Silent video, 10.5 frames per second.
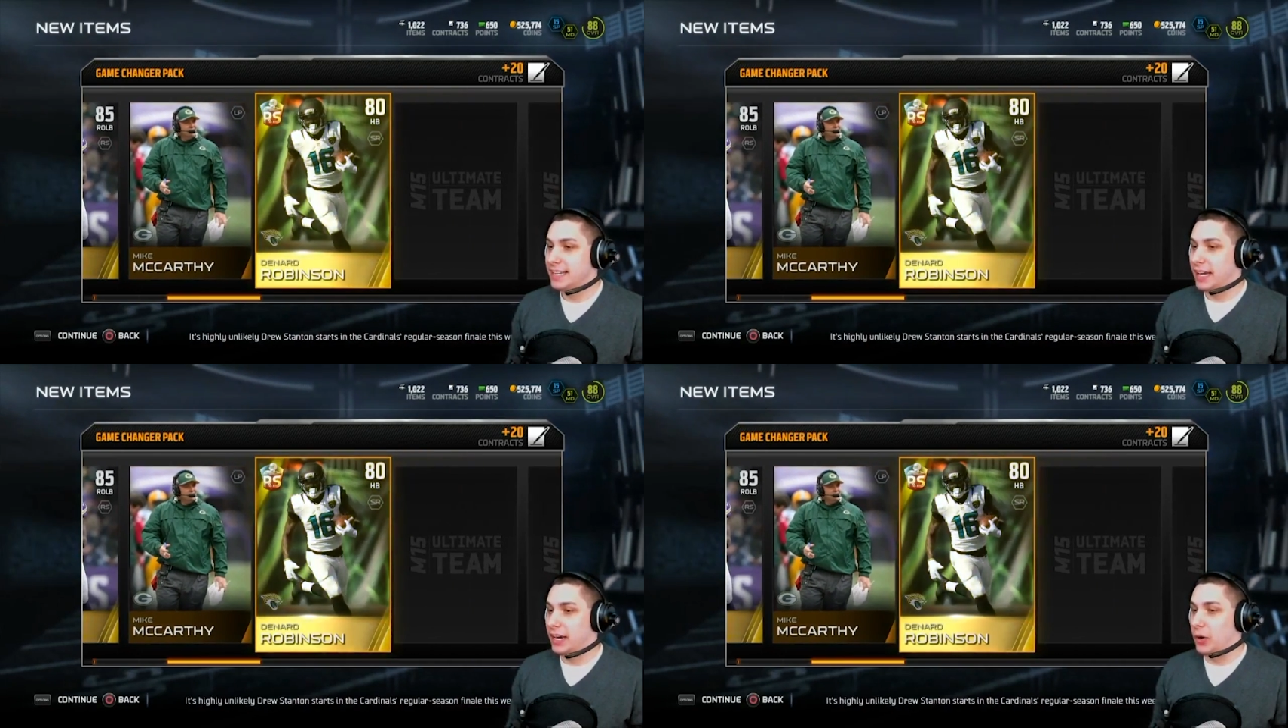
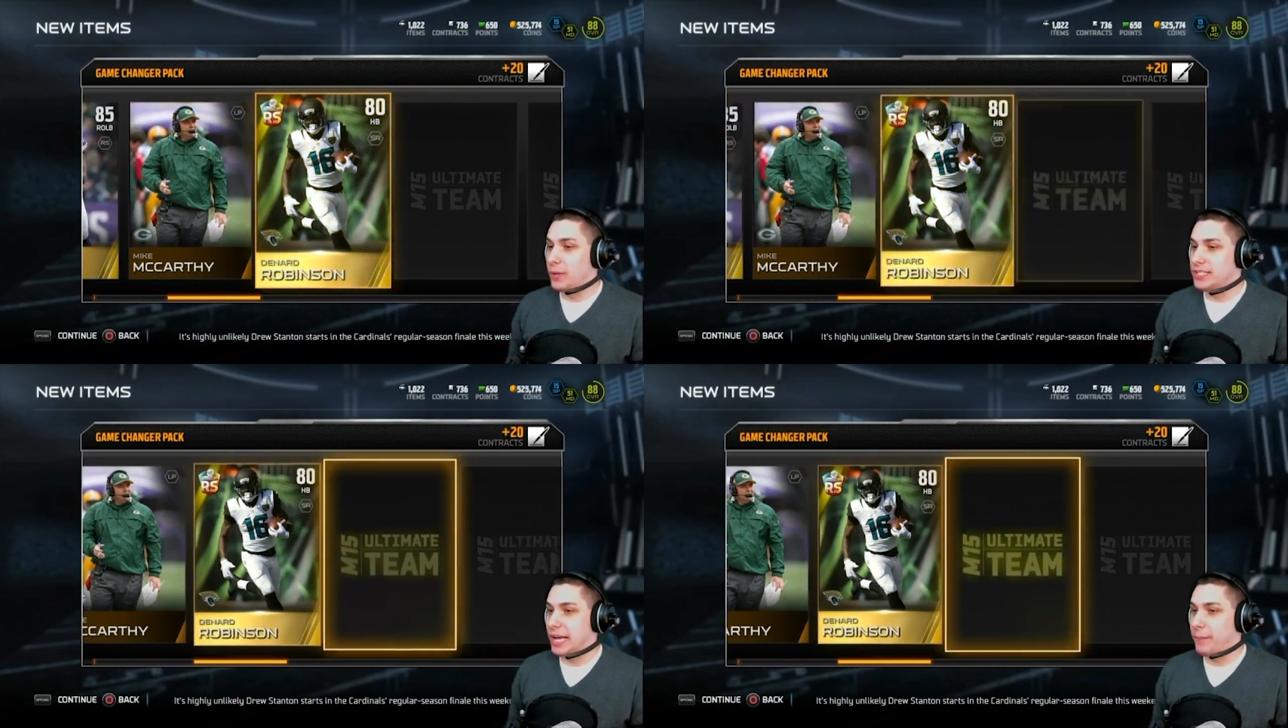
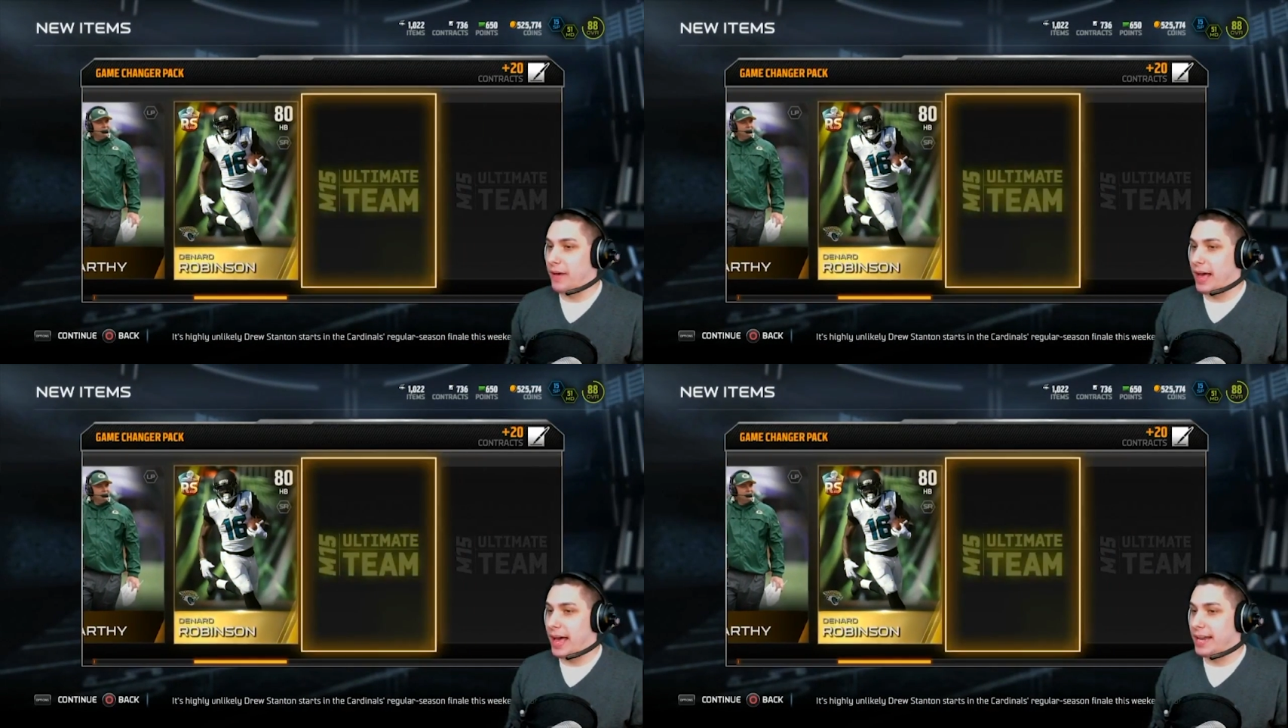
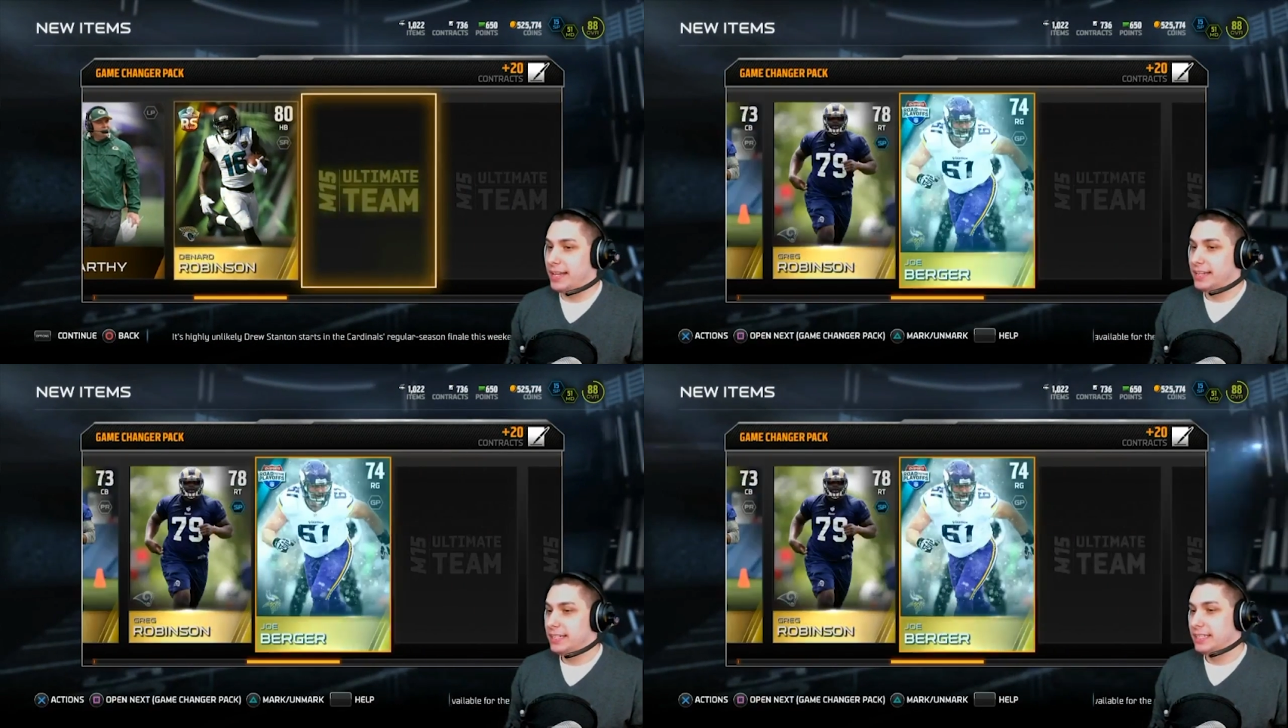Robinson,
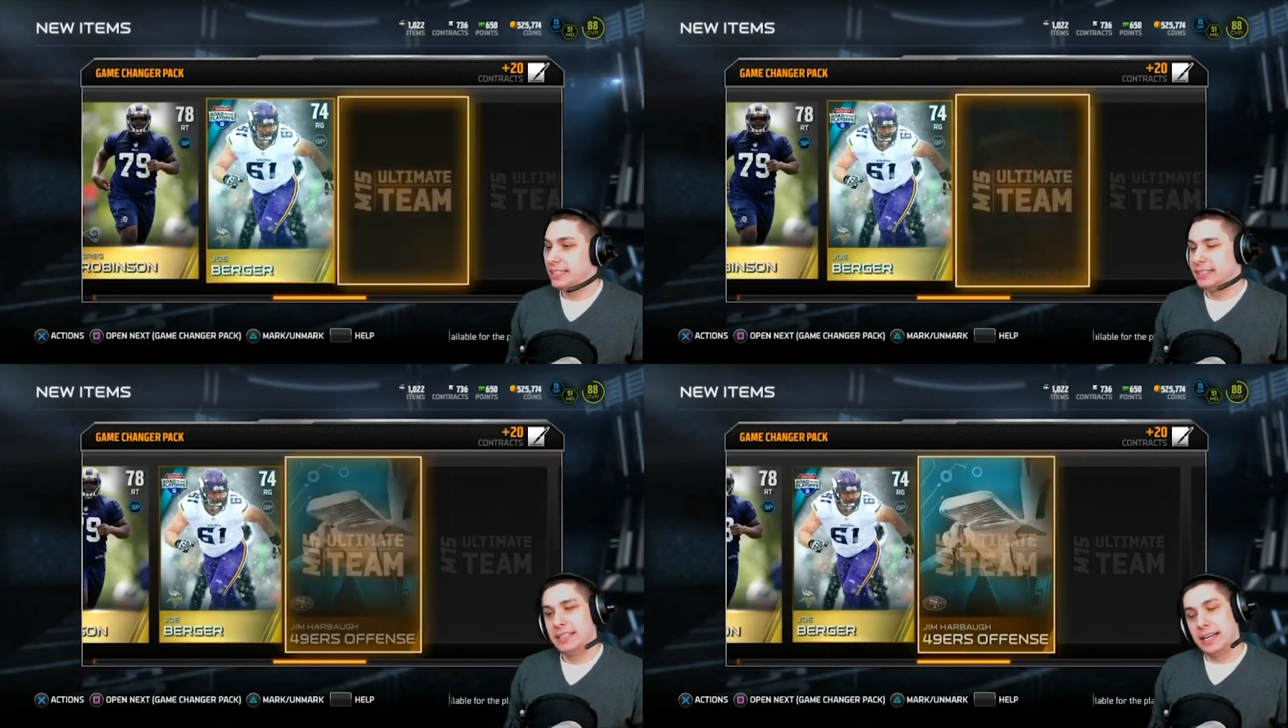
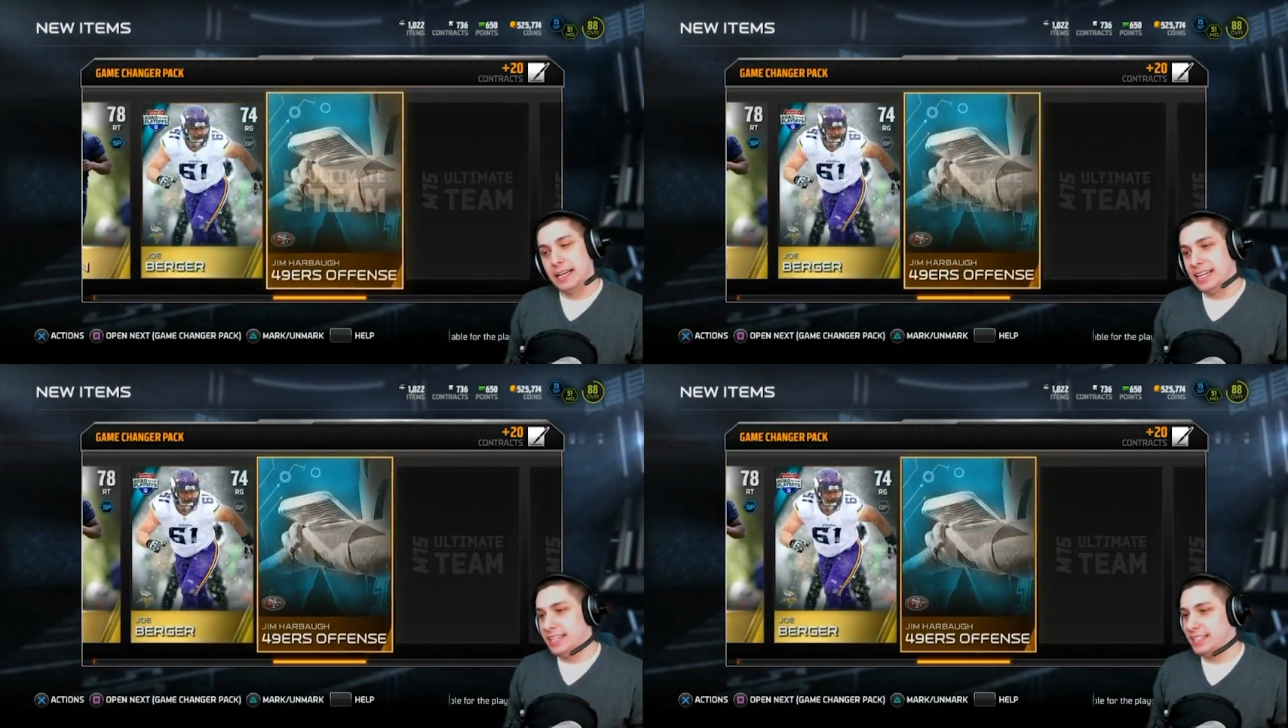Joe
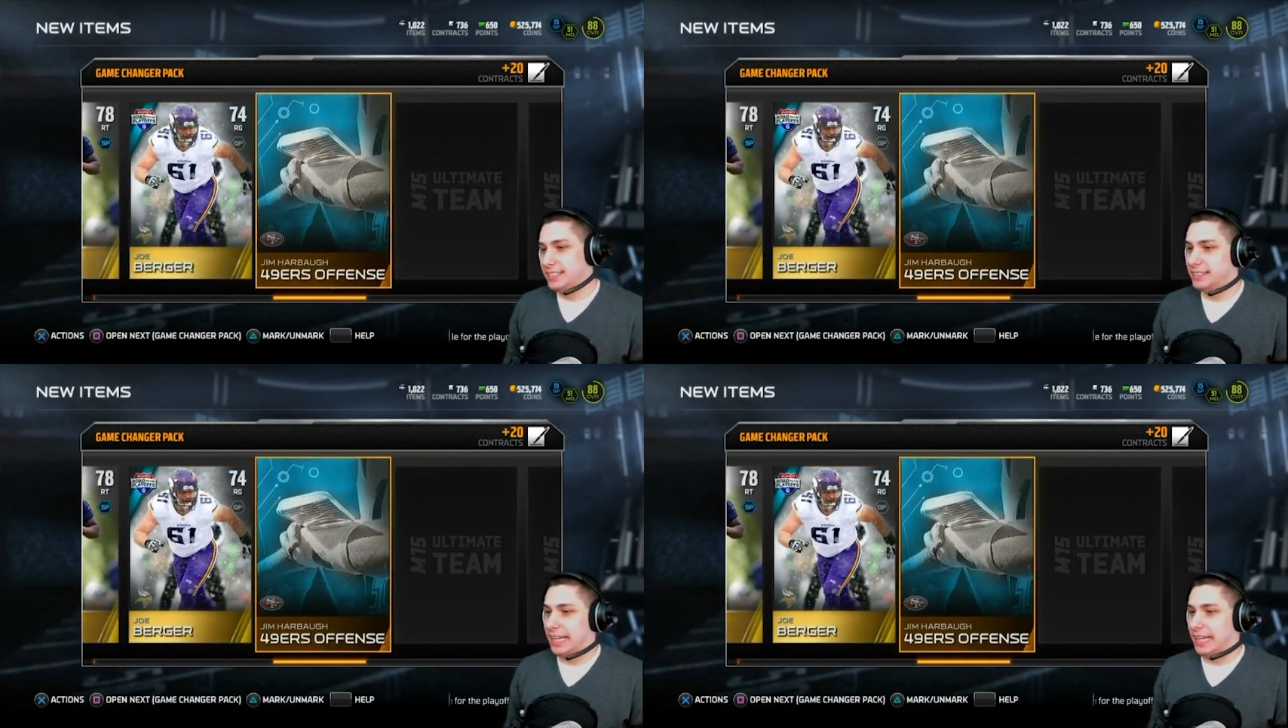Berger.